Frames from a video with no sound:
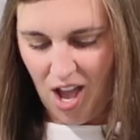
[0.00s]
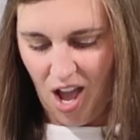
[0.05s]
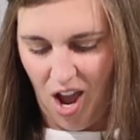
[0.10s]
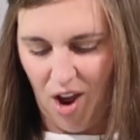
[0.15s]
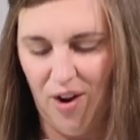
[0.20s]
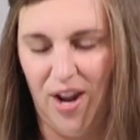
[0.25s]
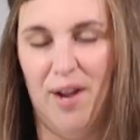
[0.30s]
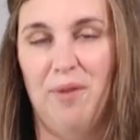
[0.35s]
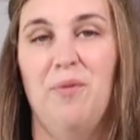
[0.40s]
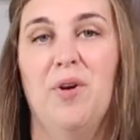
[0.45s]
All
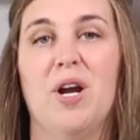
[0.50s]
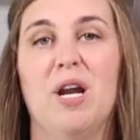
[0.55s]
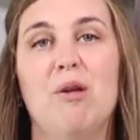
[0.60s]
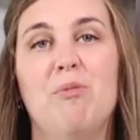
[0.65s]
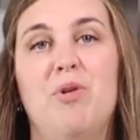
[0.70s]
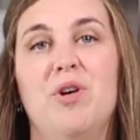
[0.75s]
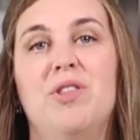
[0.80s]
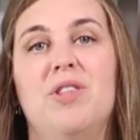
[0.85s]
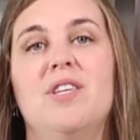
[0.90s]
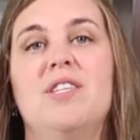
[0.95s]
right, we're gonna
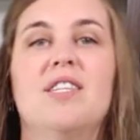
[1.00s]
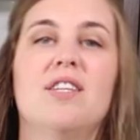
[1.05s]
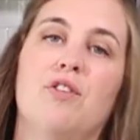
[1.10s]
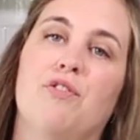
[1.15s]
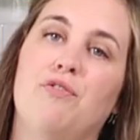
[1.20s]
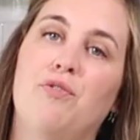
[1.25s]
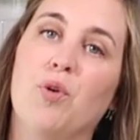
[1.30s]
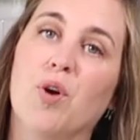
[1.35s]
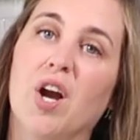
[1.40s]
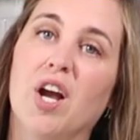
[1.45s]
put this in
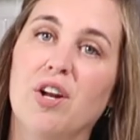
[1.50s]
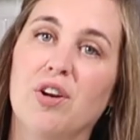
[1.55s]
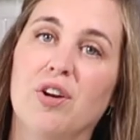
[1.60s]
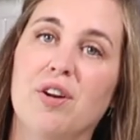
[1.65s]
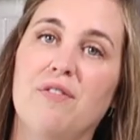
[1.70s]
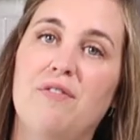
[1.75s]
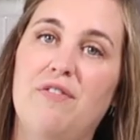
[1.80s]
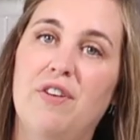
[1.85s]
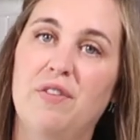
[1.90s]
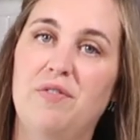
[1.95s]
a
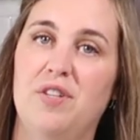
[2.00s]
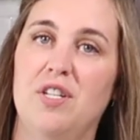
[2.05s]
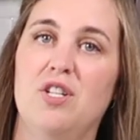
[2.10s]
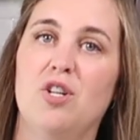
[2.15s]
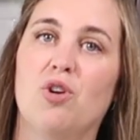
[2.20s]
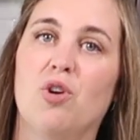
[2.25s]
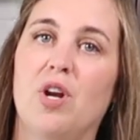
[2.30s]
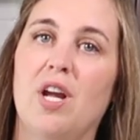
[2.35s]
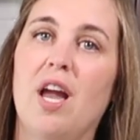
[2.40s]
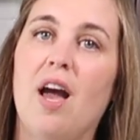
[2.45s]

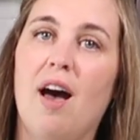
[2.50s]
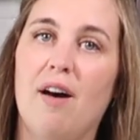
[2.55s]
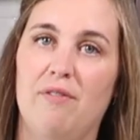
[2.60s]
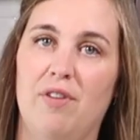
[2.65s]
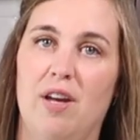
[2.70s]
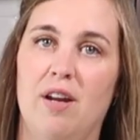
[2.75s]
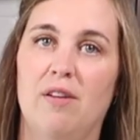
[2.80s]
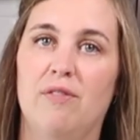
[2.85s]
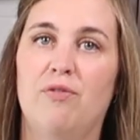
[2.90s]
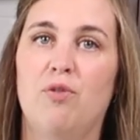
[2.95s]
450-degree
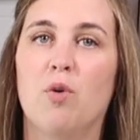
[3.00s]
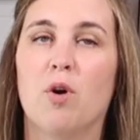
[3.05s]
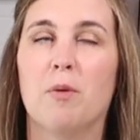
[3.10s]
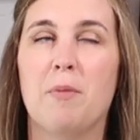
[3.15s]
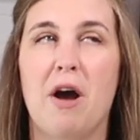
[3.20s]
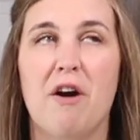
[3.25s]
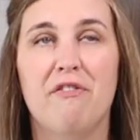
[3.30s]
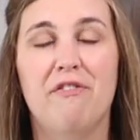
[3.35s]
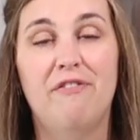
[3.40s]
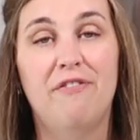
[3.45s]
oven for
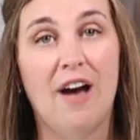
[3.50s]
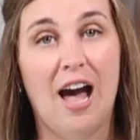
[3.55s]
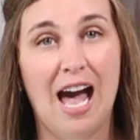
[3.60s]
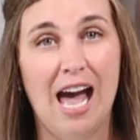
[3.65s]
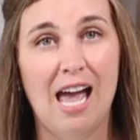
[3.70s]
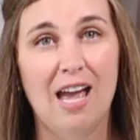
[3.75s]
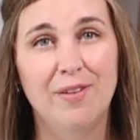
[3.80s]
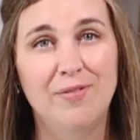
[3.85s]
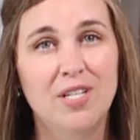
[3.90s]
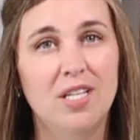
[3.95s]
about
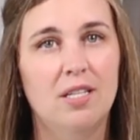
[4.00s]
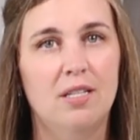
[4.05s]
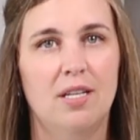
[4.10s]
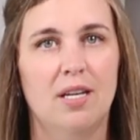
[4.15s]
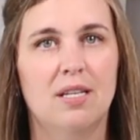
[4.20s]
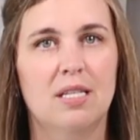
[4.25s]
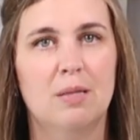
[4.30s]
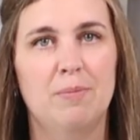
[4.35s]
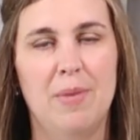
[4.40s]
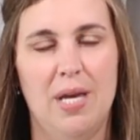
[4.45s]
5 to
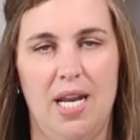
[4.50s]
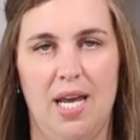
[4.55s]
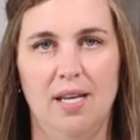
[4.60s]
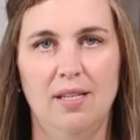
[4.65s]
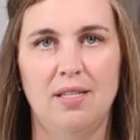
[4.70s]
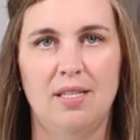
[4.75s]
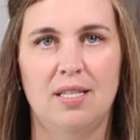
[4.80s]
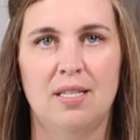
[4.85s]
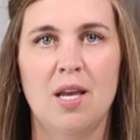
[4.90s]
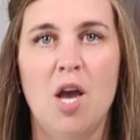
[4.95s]
6
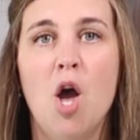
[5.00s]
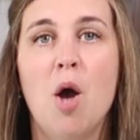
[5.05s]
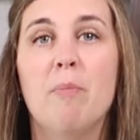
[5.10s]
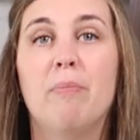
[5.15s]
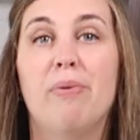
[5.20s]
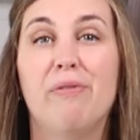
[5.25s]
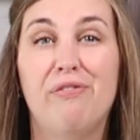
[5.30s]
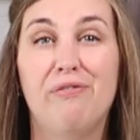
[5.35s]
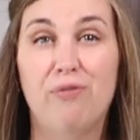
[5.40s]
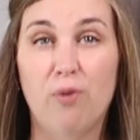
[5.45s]
minutes
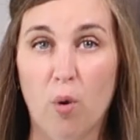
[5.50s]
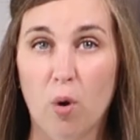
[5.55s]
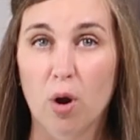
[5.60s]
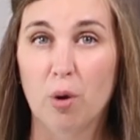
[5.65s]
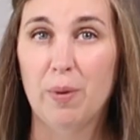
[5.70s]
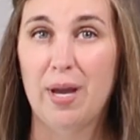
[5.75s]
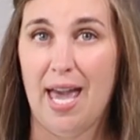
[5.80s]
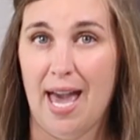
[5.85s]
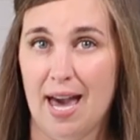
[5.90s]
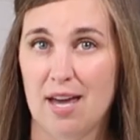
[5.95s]

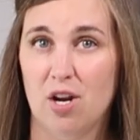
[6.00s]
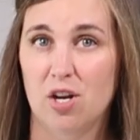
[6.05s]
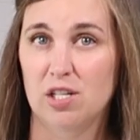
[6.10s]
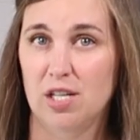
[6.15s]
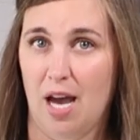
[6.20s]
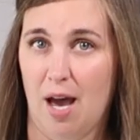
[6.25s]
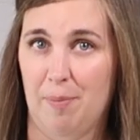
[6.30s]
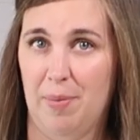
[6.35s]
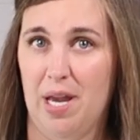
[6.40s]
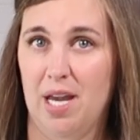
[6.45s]
before we add our
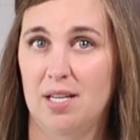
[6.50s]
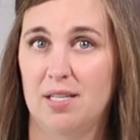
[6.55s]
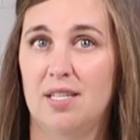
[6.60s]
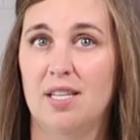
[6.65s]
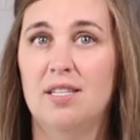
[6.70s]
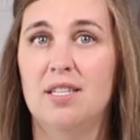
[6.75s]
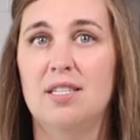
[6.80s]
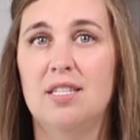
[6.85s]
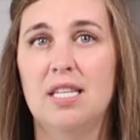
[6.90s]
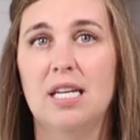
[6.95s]
toppings.
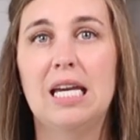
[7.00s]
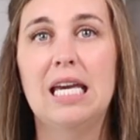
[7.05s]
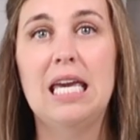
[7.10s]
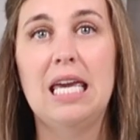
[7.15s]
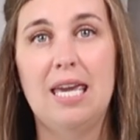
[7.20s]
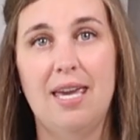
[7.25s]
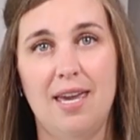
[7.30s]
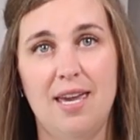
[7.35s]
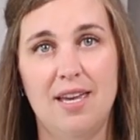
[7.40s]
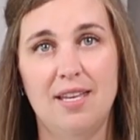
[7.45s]
This is the
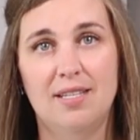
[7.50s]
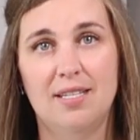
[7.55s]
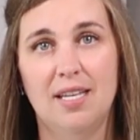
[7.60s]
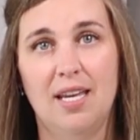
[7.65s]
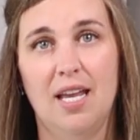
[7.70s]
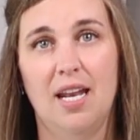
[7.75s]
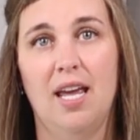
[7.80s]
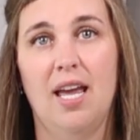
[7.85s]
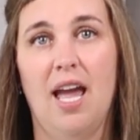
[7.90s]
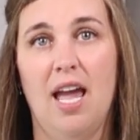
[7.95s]
key to
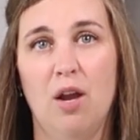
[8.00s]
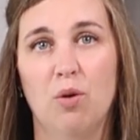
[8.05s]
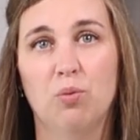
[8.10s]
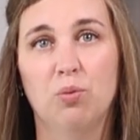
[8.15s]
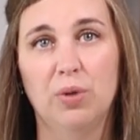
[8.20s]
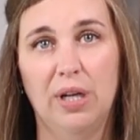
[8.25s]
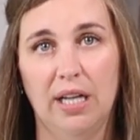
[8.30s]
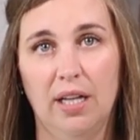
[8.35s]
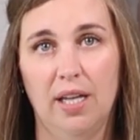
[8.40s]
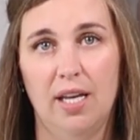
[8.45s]
getting a
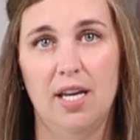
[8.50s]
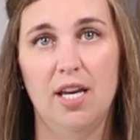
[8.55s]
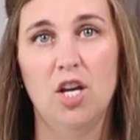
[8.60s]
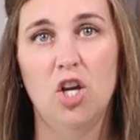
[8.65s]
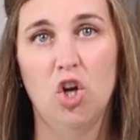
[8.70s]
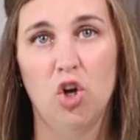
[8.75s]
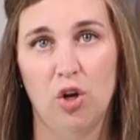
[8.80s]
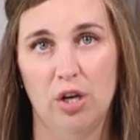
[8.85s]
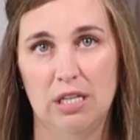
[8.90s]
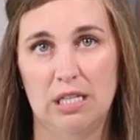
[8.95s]
really
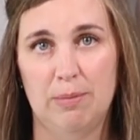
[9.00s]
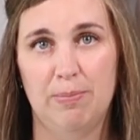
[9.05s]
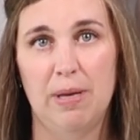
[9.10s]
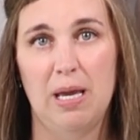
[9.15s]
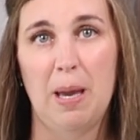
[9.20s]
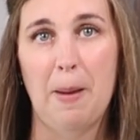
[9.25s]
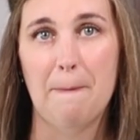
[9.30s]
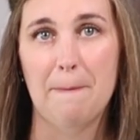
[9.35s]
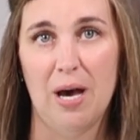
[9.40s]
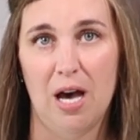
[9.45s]

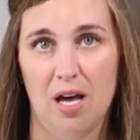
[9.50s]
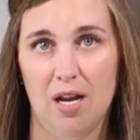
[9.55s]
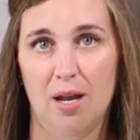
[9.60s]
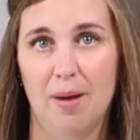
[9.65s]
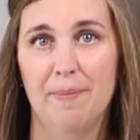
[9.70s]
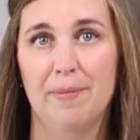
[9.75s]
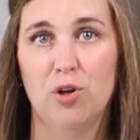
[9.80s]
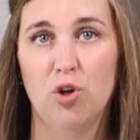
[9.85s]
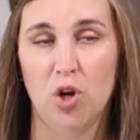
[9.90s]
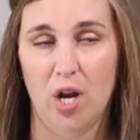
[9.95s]
crispy
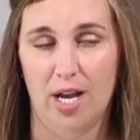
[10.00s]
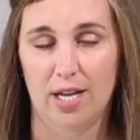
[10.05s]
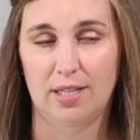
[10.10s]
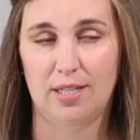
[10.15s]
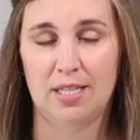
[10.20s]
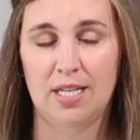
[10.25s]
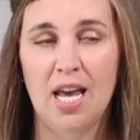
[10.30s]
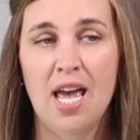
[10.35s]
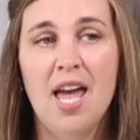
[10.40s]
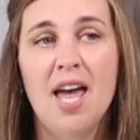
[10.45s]
bottom
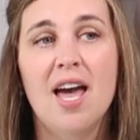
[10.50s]
crust.